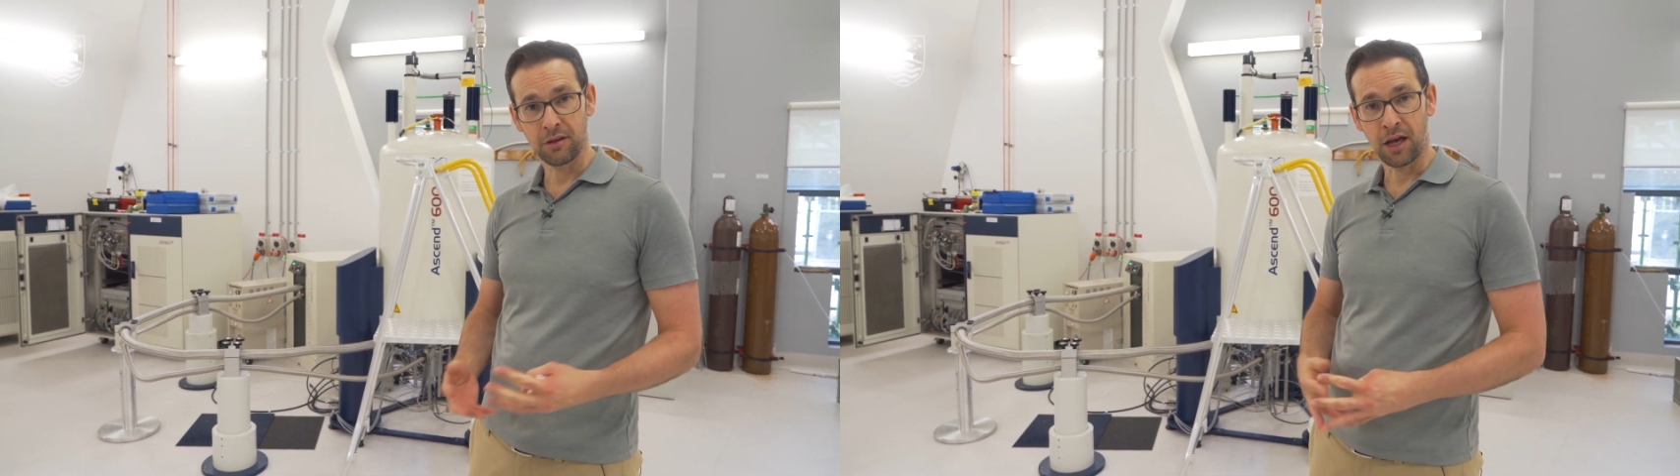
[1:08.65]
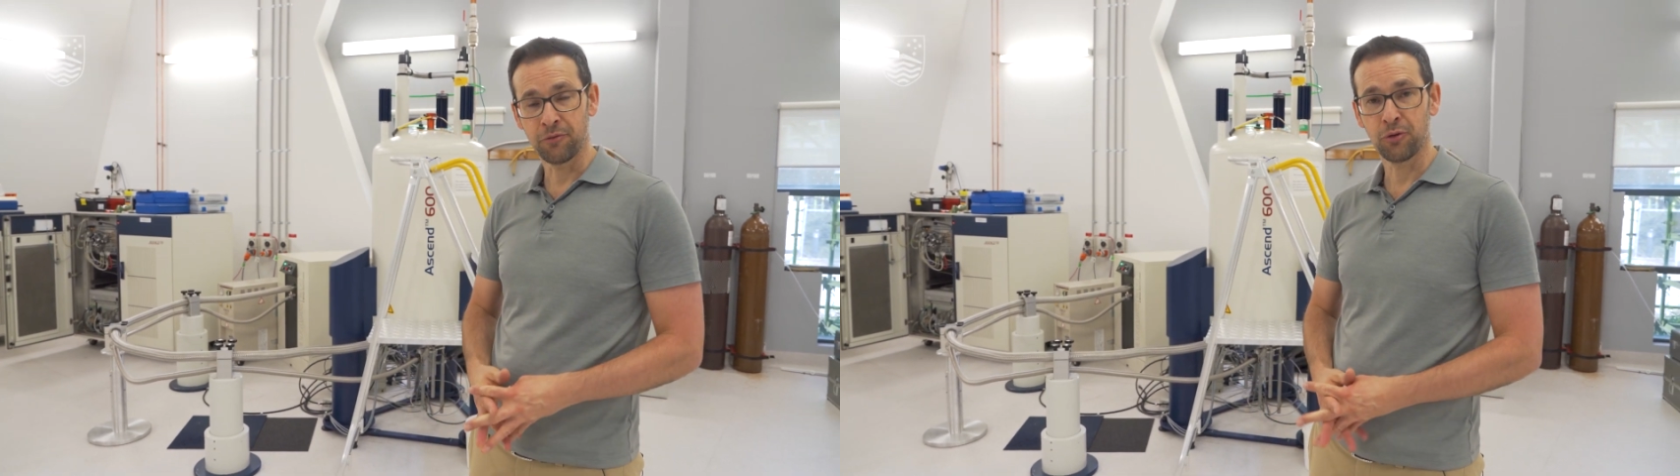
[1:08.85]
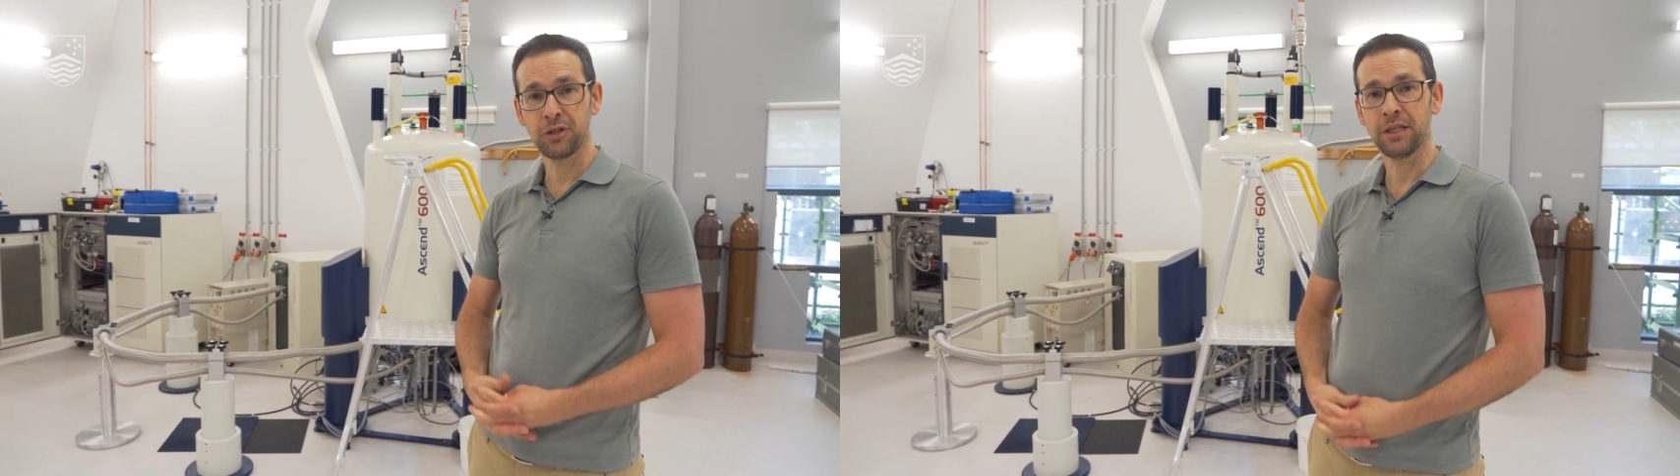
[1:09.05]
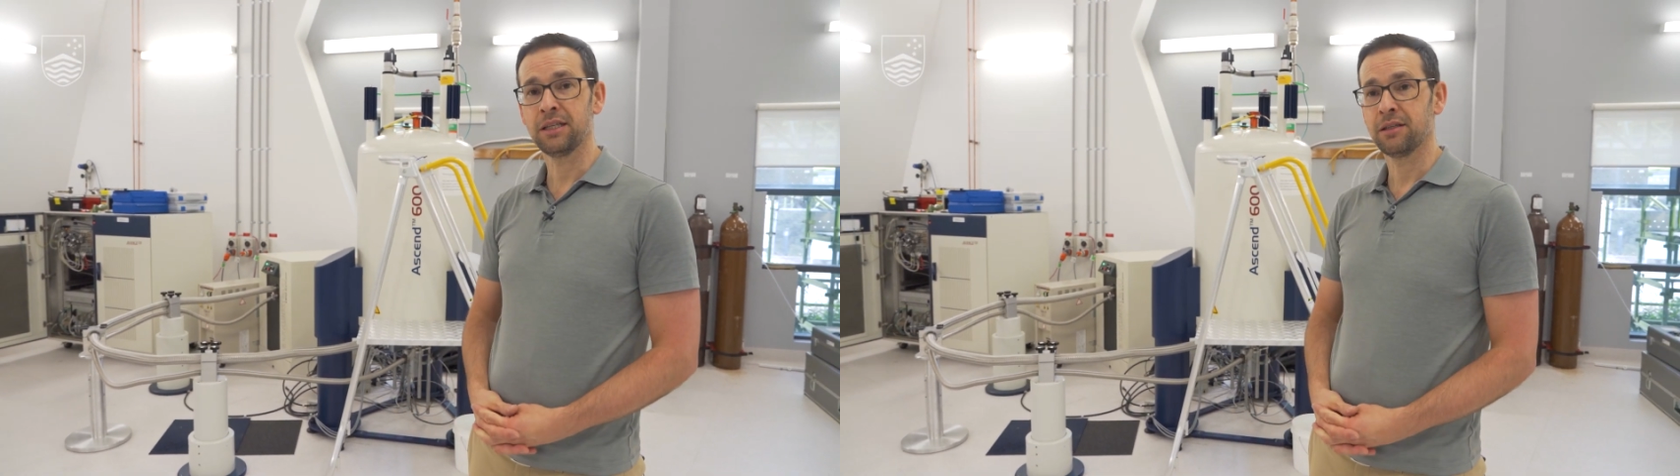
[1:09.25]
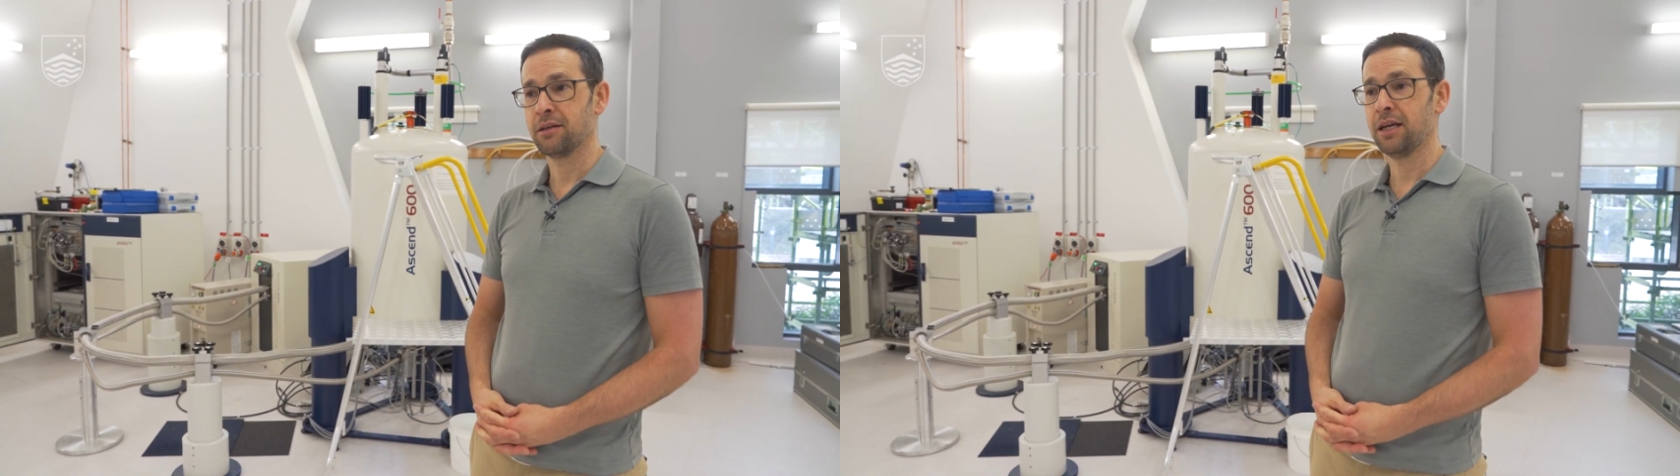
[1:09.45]

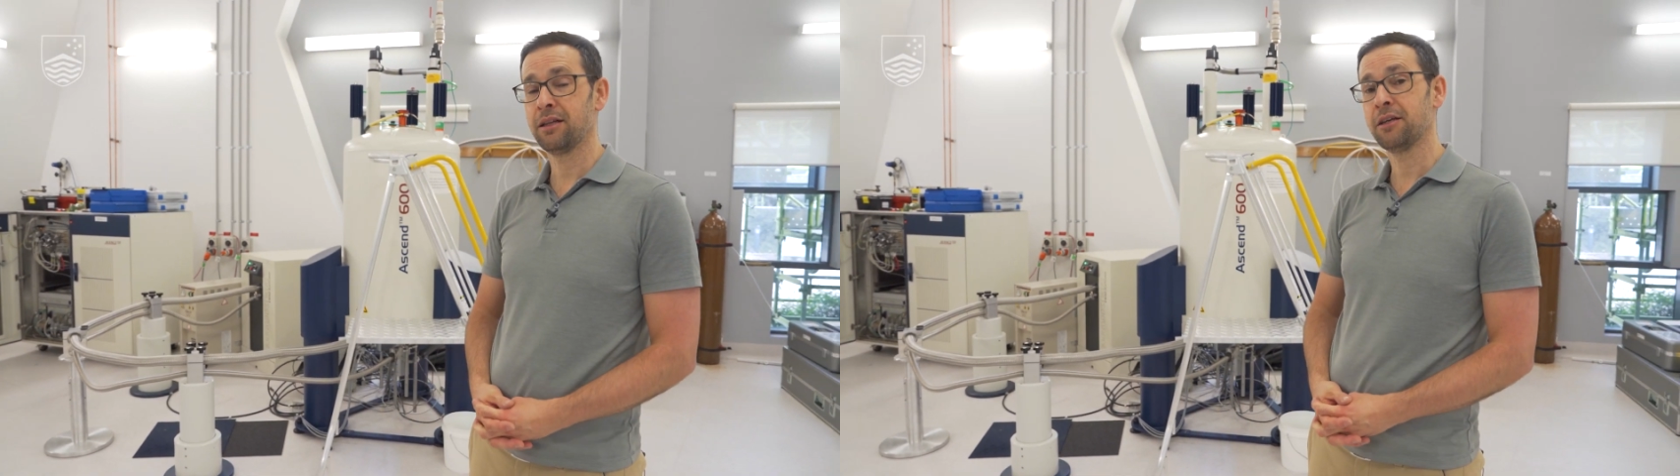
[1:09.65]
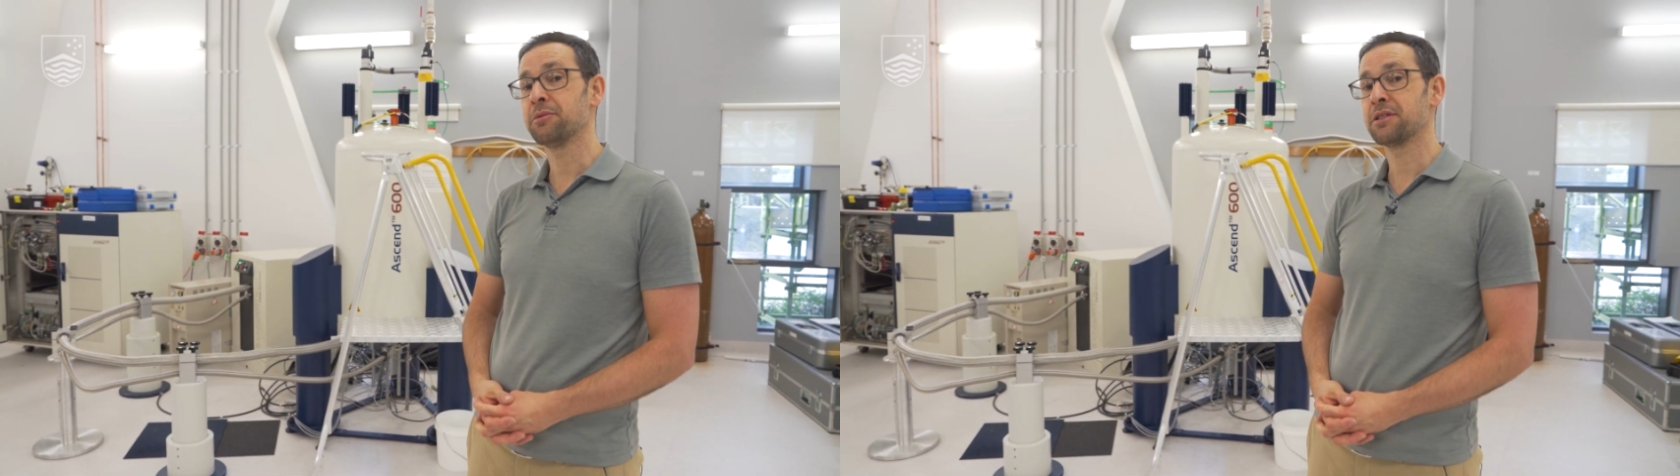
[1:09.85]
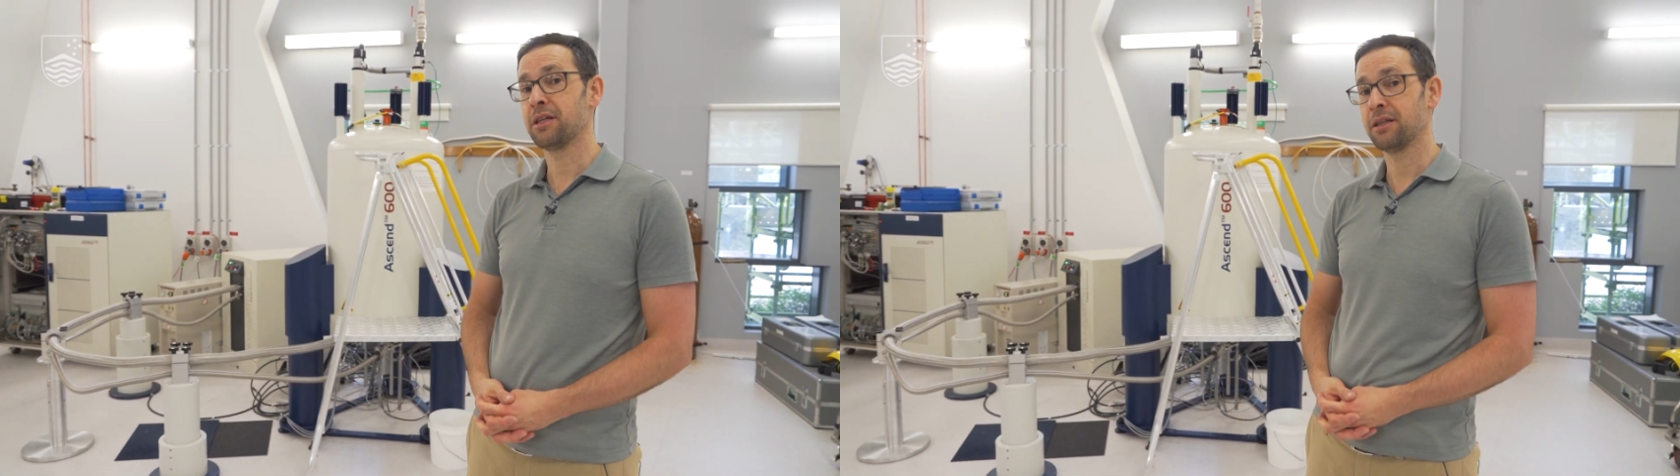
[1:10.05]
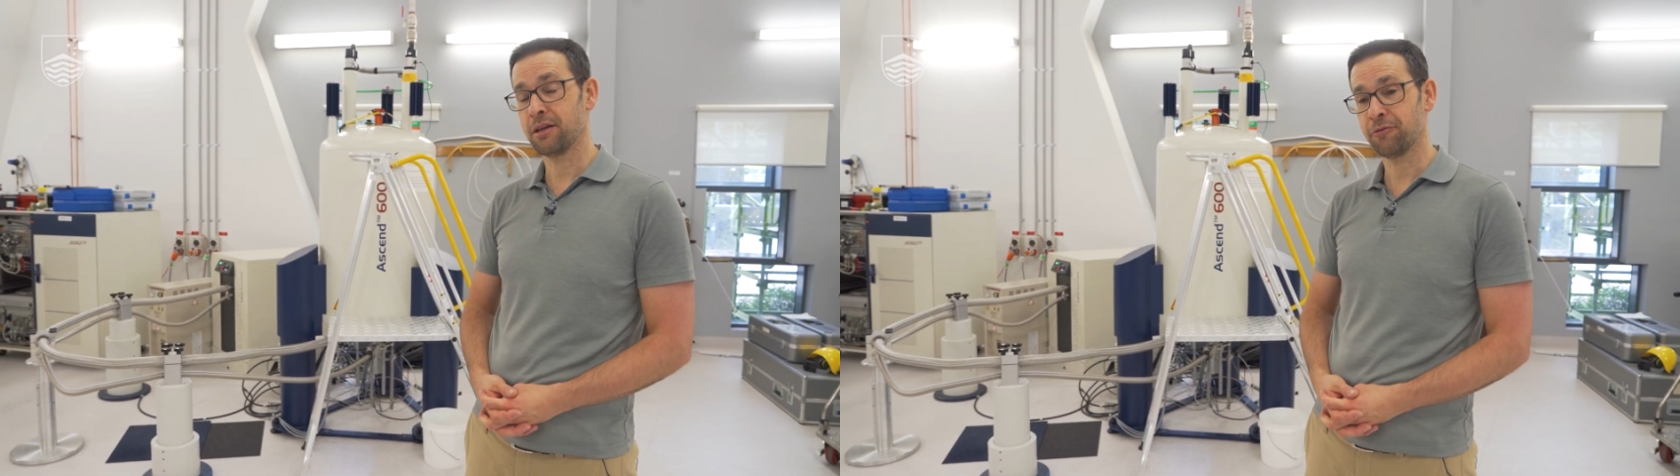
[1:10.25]
unfortunately helium is a